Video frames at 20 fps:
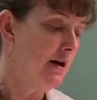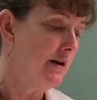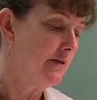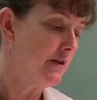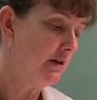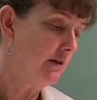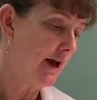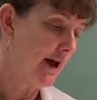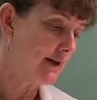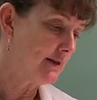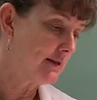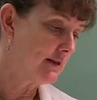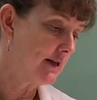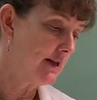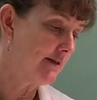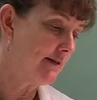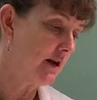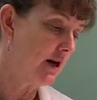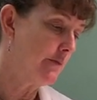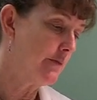The last
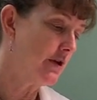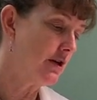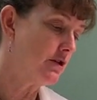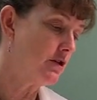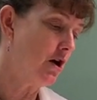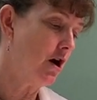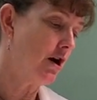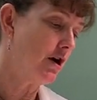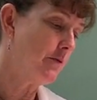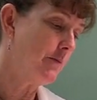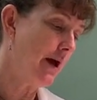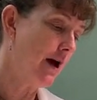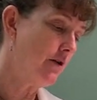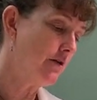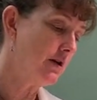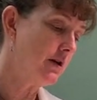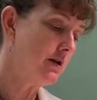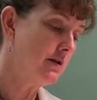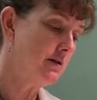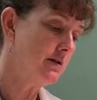thing that I'm going to talk
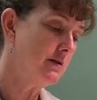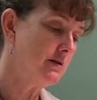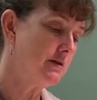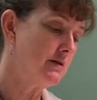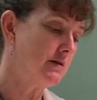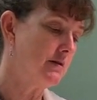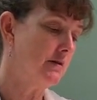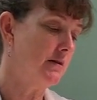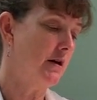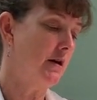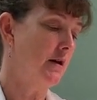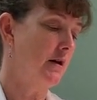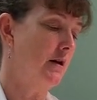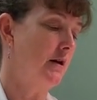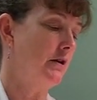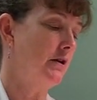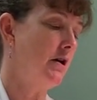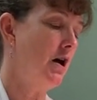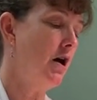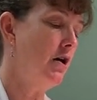about is
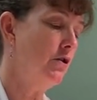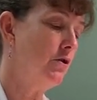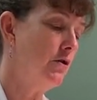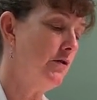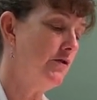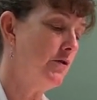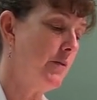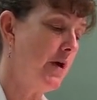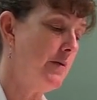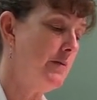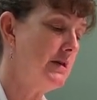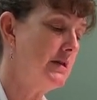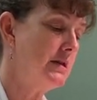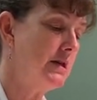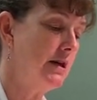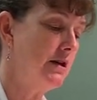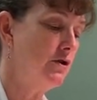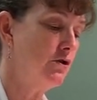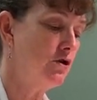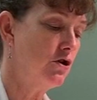the color of the baby's
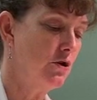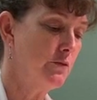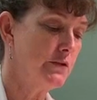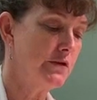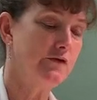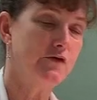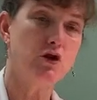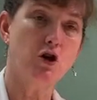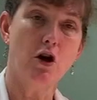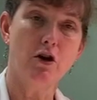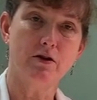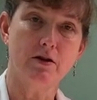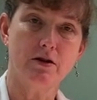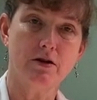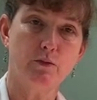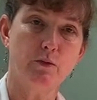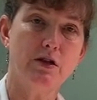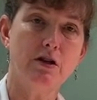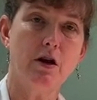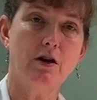skin in terms of
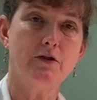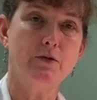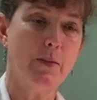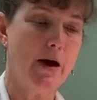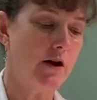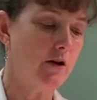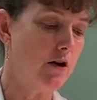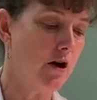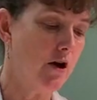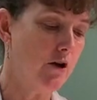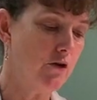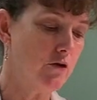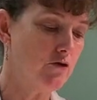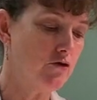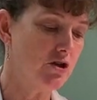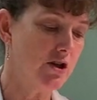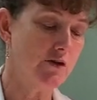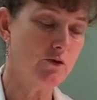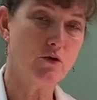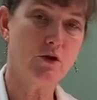jaundice. We talked about color
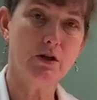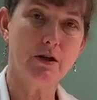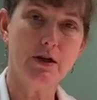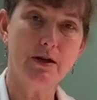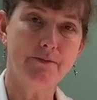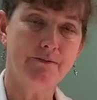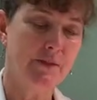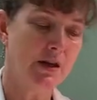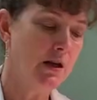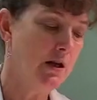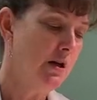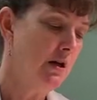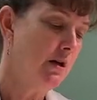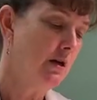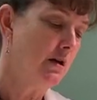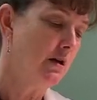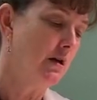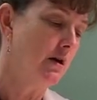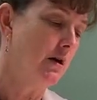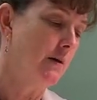generally,
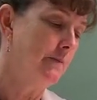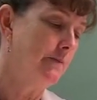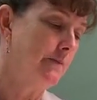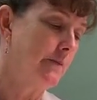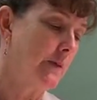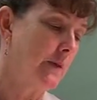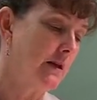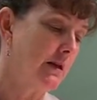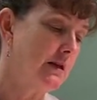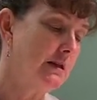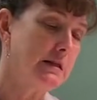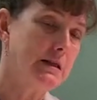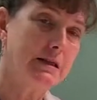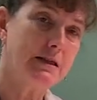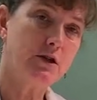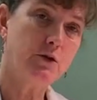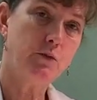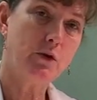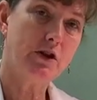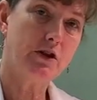
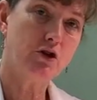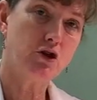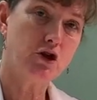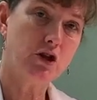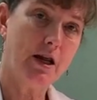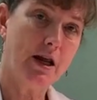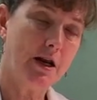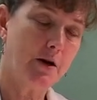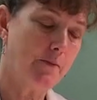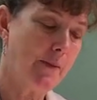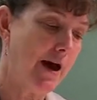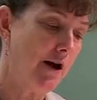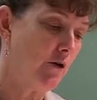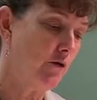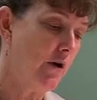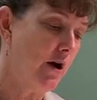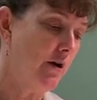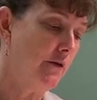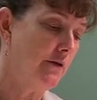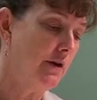consistent with the genetic
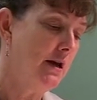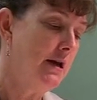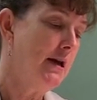background.